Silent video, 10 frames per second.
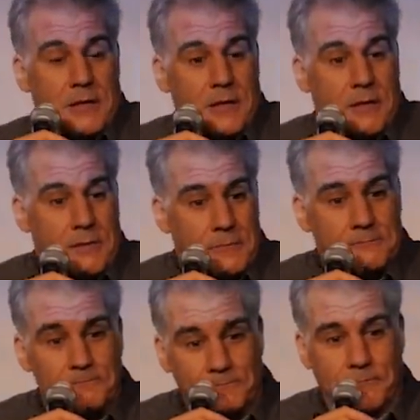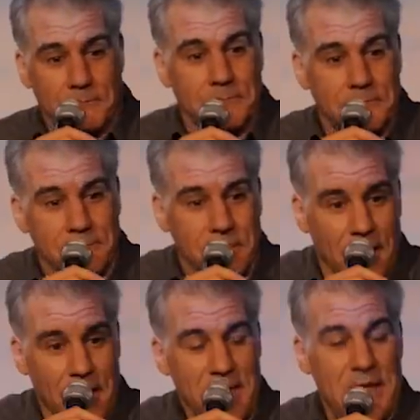
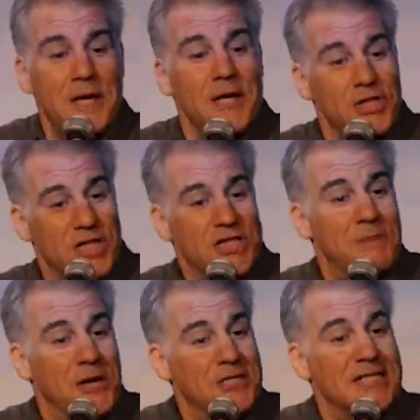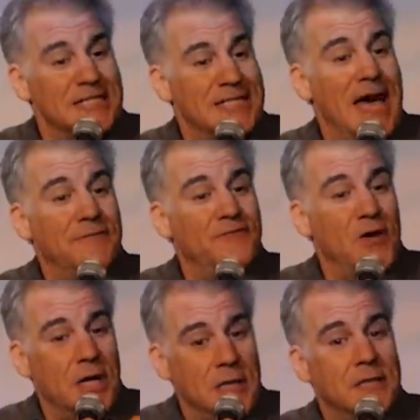I mean, just because it's not
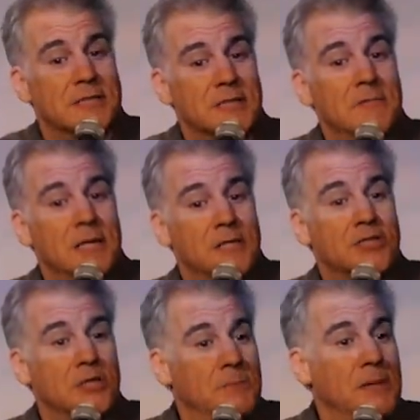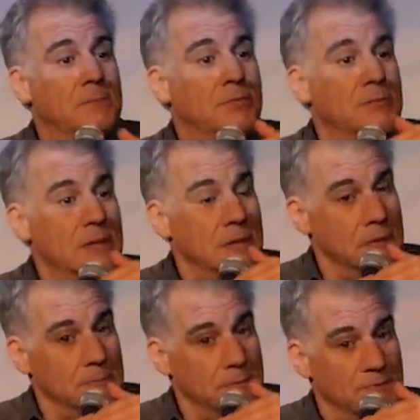funny doesn't mean it should be
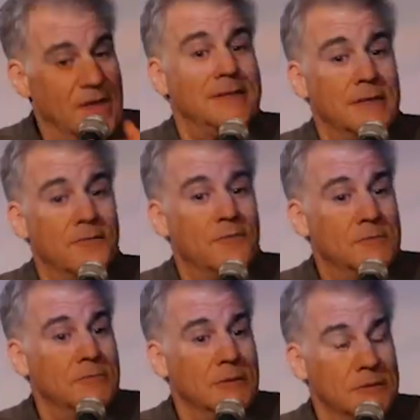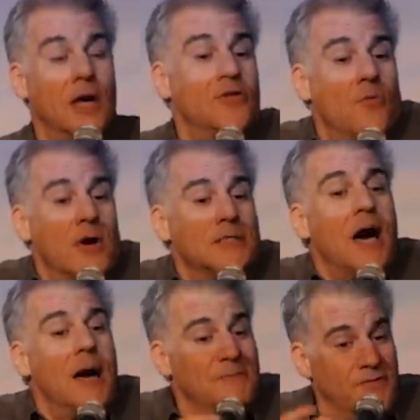prevent it from, otherwise
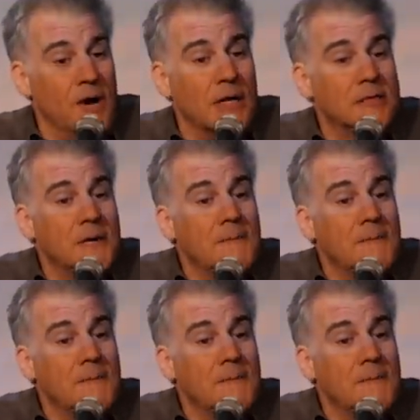I'm fucked.